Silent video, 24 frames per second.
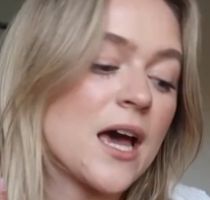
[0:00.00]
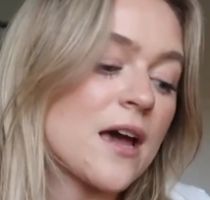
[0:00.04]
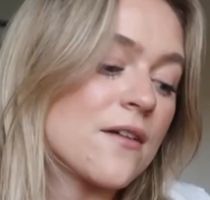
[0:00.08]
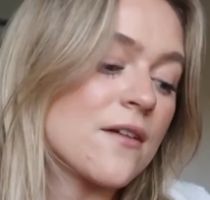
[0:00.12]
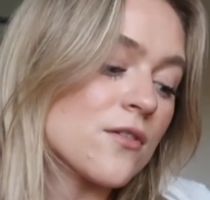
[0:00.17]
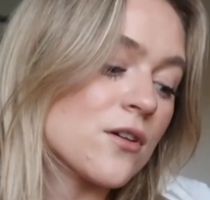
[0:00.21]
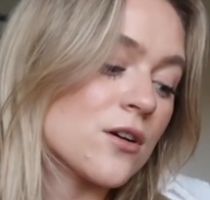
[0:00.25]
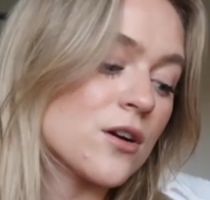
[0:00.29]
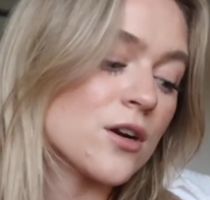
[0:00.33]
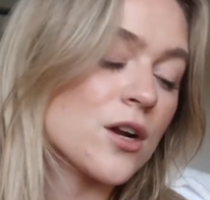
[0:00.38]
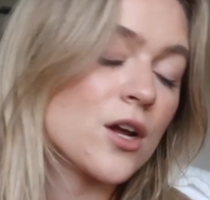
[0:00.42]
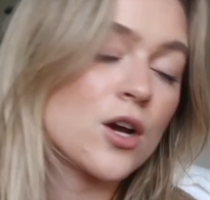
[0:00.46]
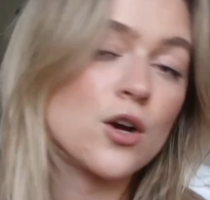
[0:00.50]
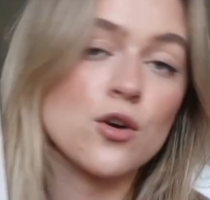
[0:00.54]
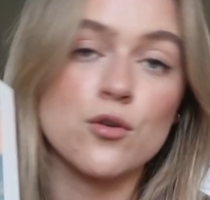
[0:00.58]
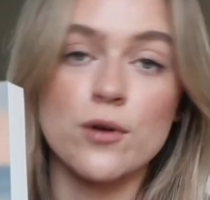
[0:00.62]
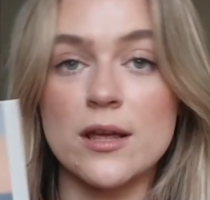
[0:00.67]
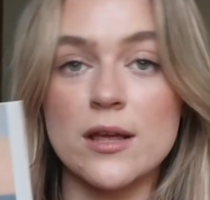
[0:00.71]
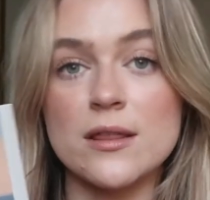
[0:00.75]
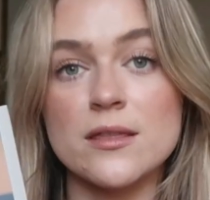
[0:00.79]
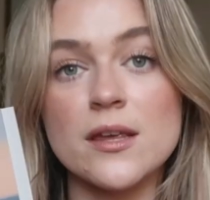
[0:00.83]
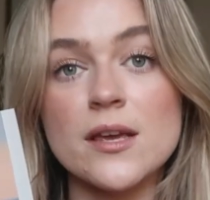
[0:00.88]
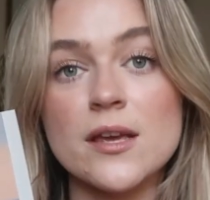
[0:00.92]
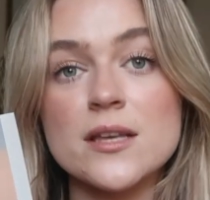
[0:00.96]
I've heard
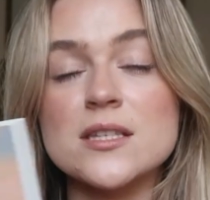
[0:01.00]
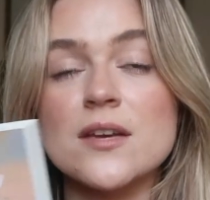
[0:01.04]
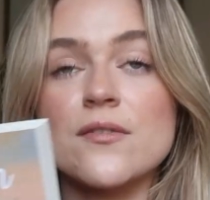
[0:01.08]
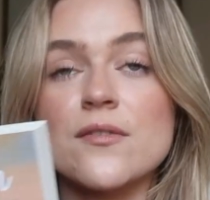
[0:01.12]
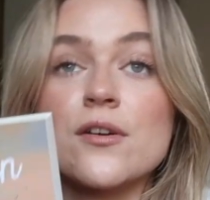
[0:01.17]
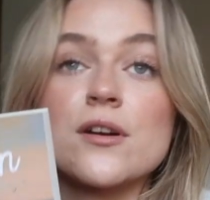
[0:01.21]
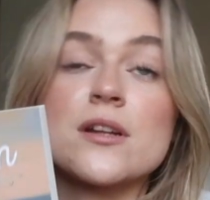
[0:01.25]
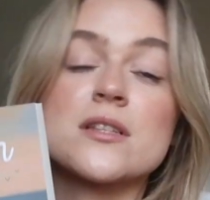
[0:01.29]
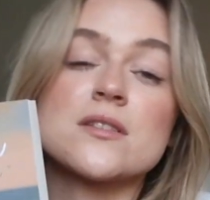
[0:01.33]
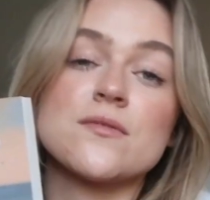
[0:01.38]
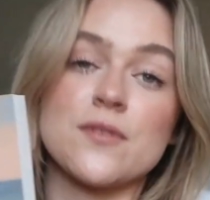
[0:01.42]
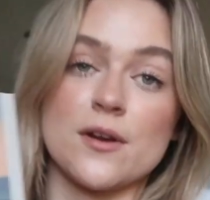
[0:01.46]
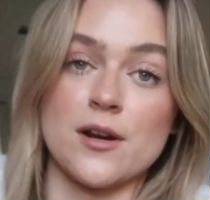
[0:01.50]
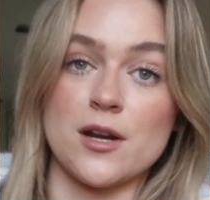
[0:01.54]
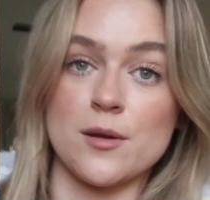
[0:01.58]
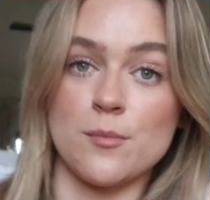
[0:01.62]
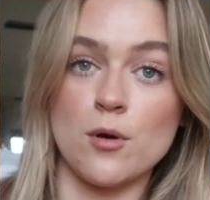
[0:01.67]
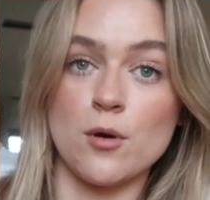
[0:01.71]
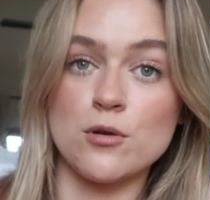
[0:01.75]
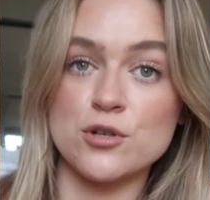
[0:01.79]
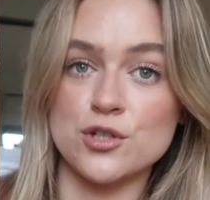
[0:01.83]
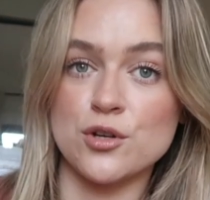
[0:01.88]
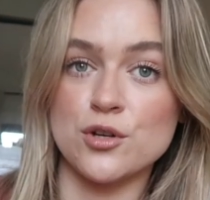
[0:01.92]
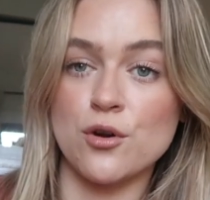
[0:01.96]
great things. I've heard it's very
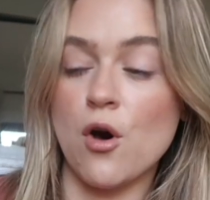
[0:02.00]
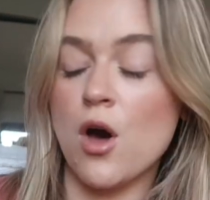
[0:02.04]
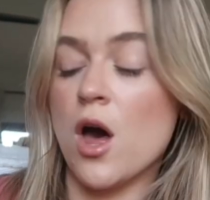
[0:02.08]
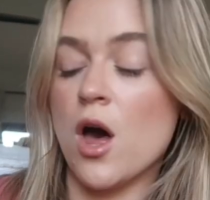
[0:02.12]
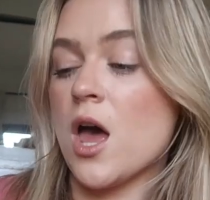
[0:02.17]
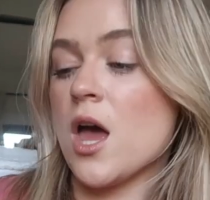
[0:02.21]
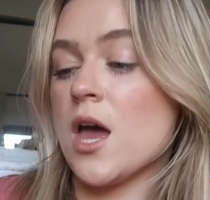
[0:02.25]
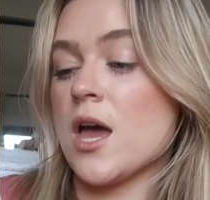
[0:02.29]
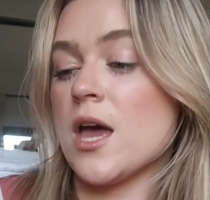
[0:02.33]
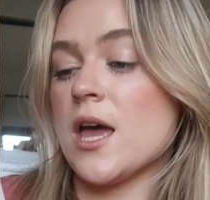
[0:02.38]
emotional.